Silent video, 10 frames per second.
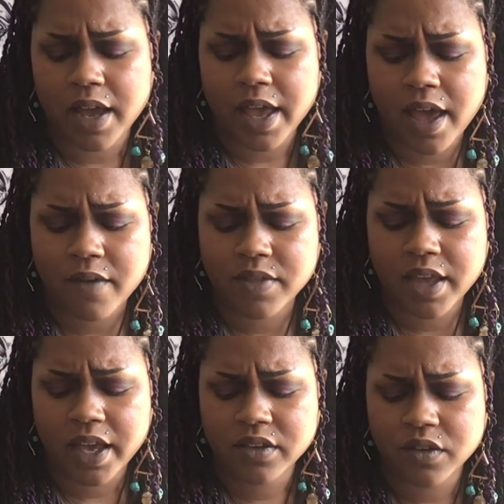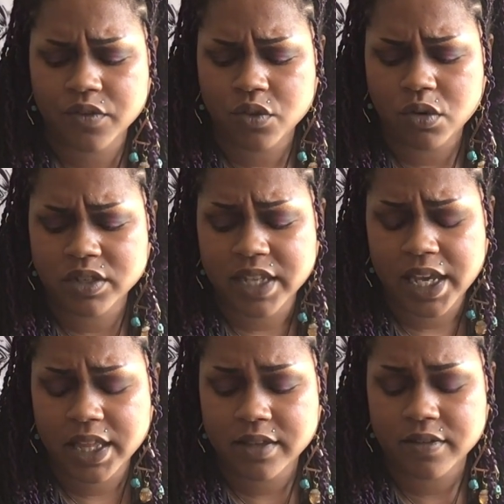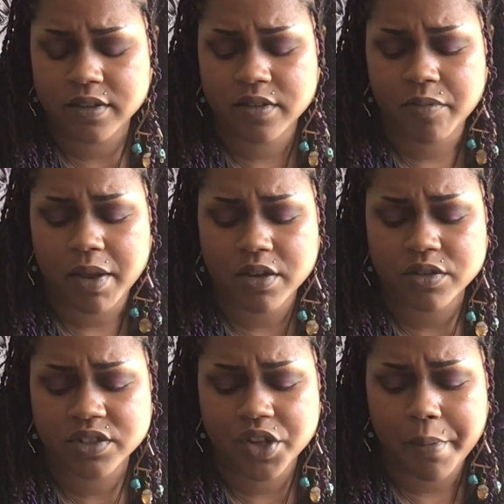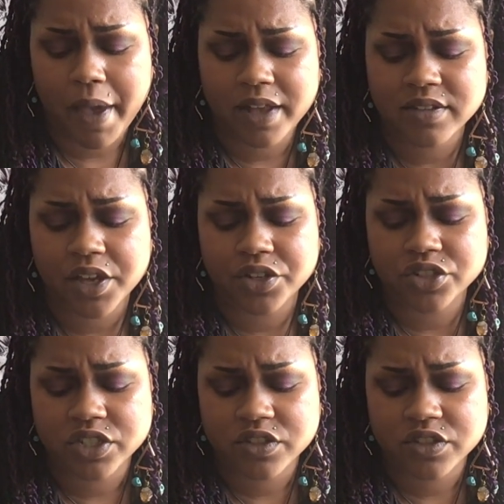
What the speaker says: I have the Ace of Swords and the Six of Pentacles in your past energy.